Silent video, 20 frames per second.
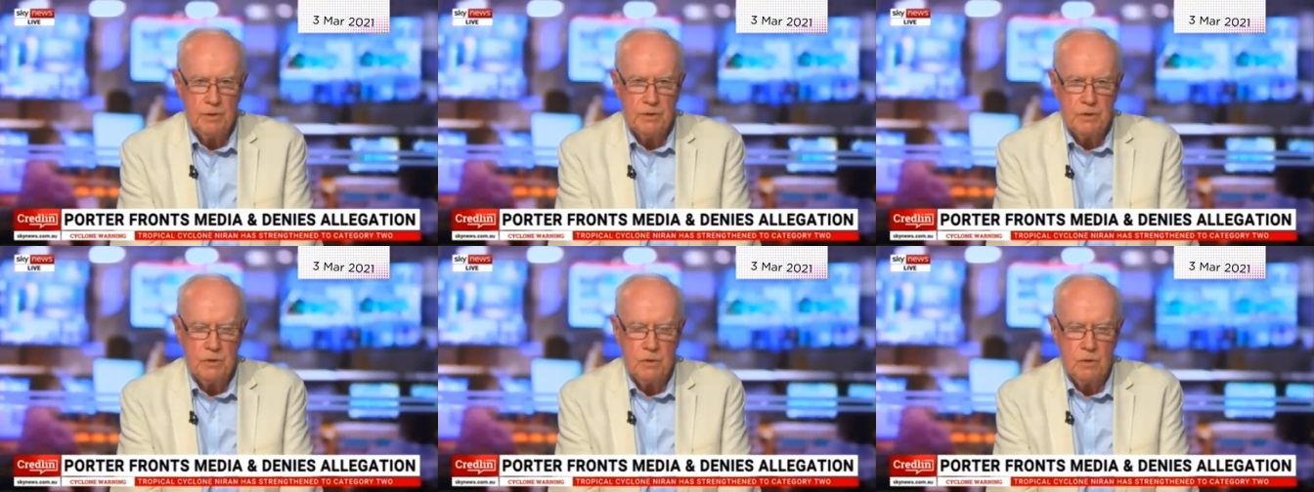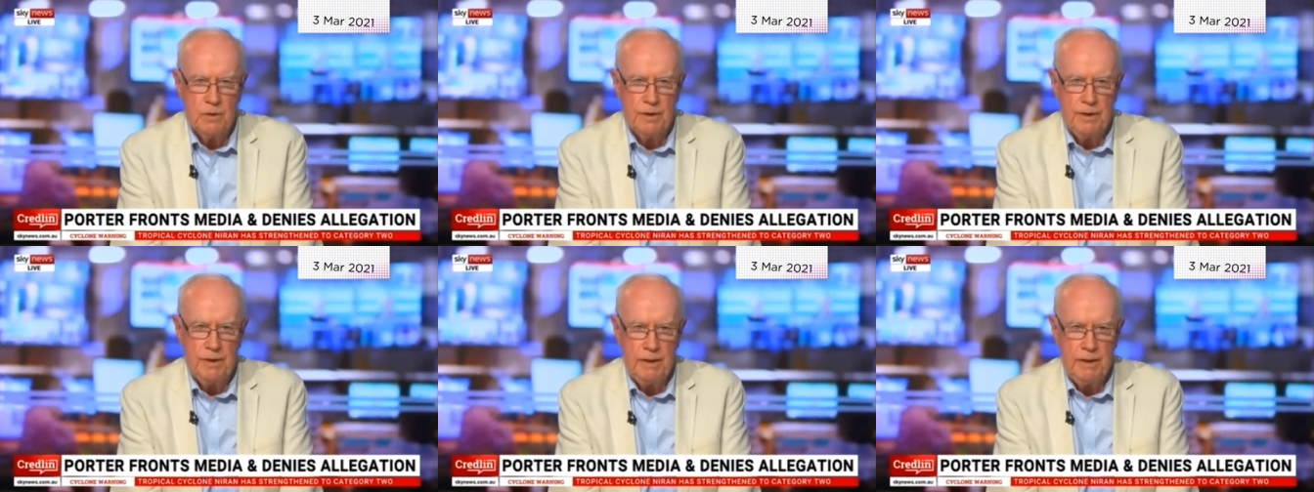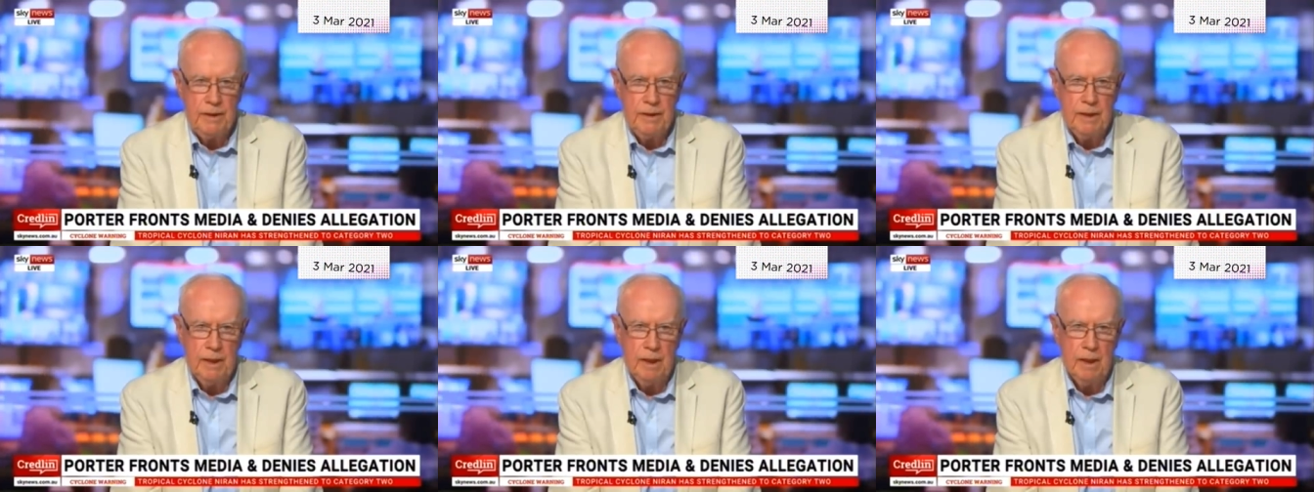we're talking
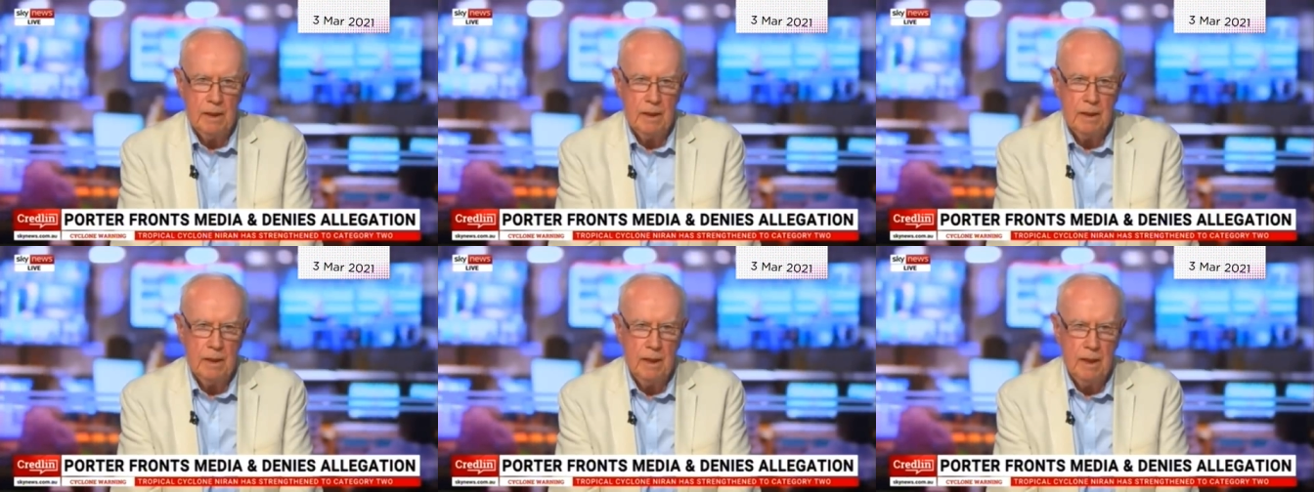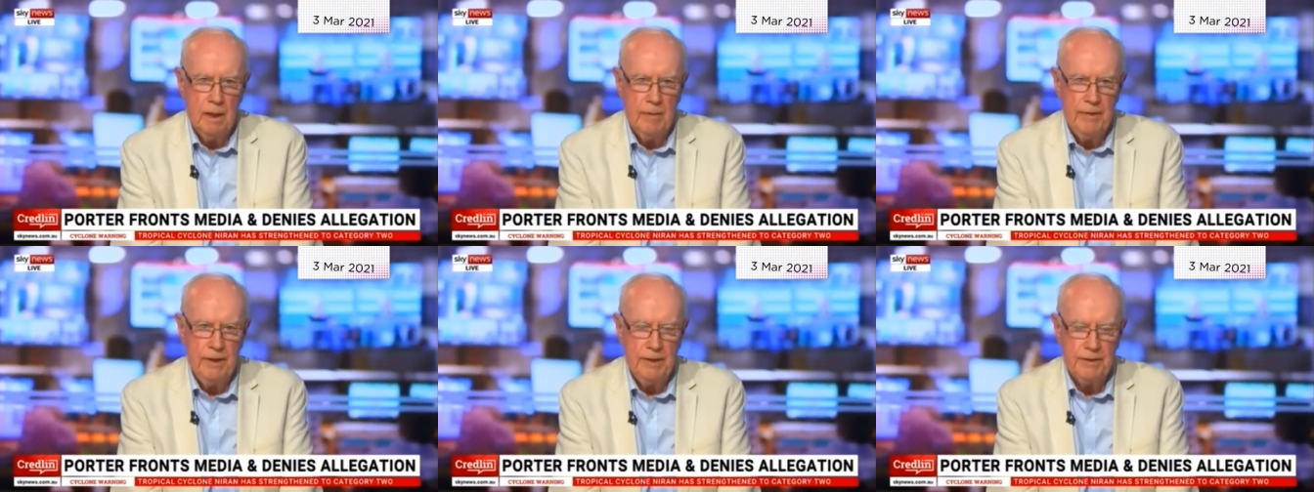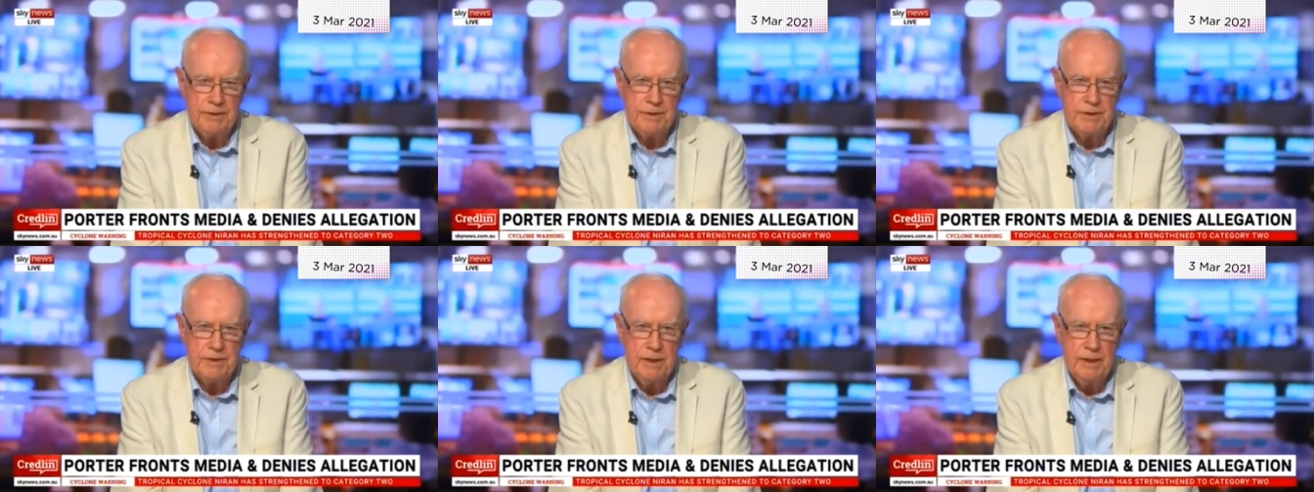here
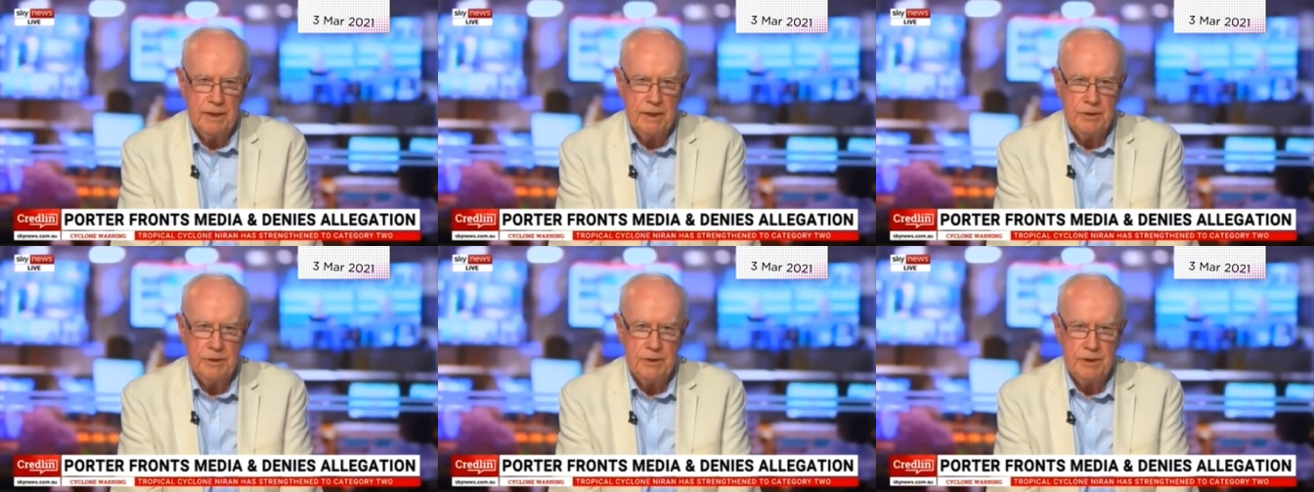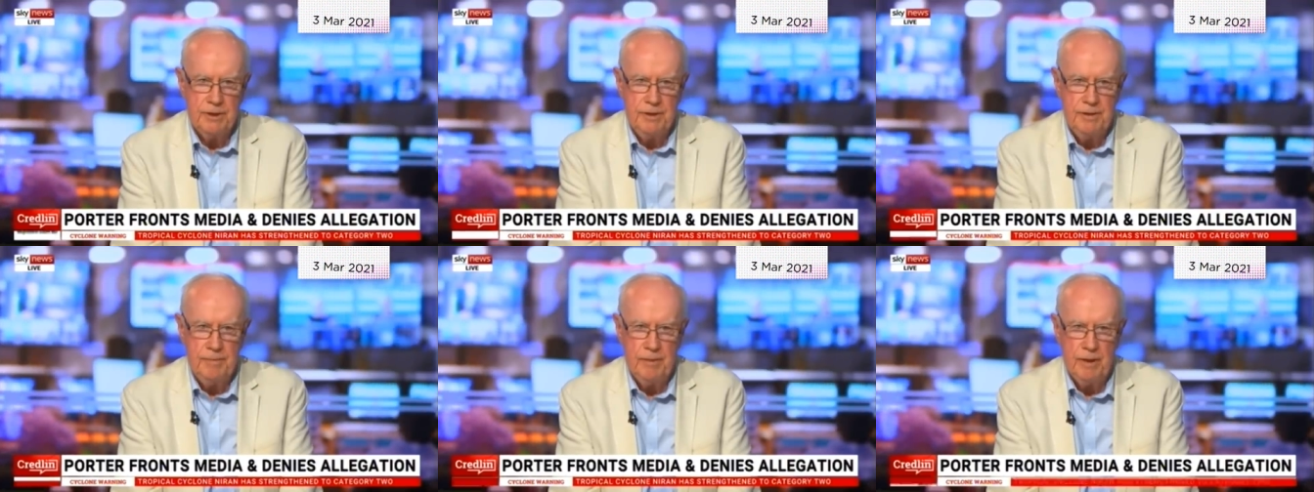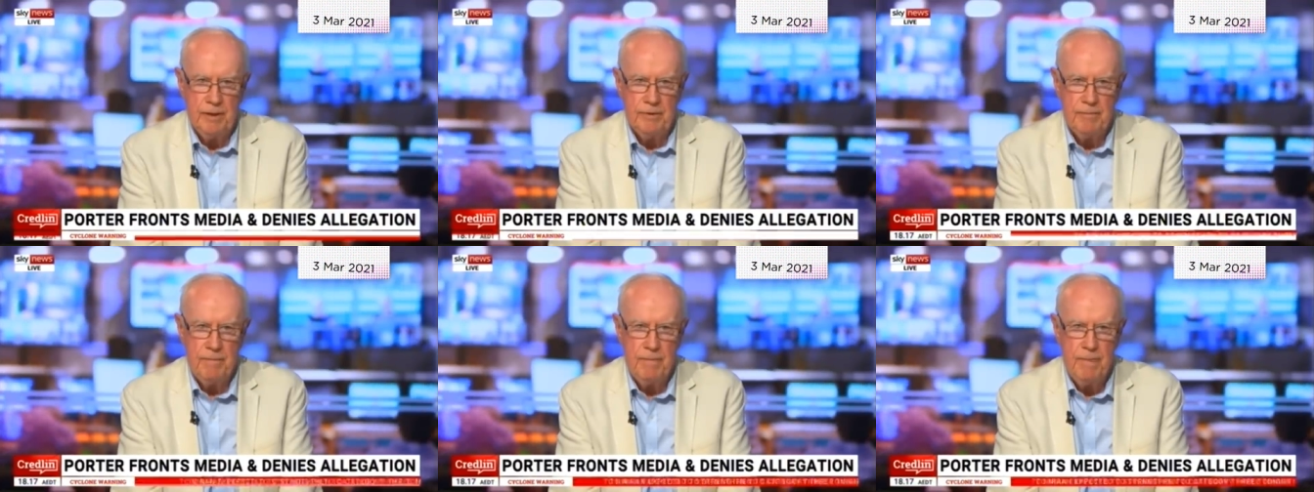about a star
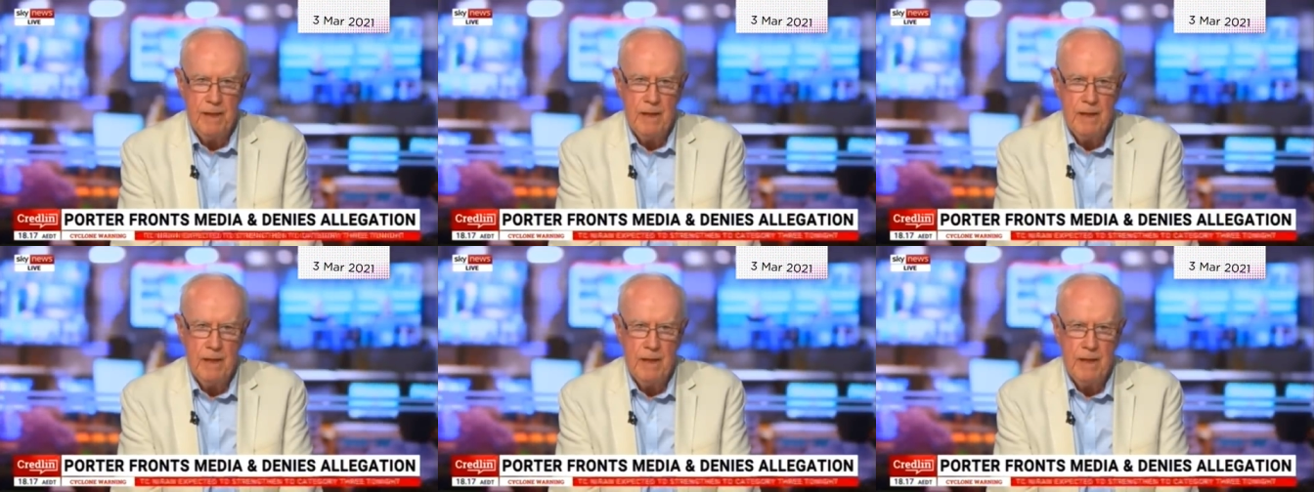chamber.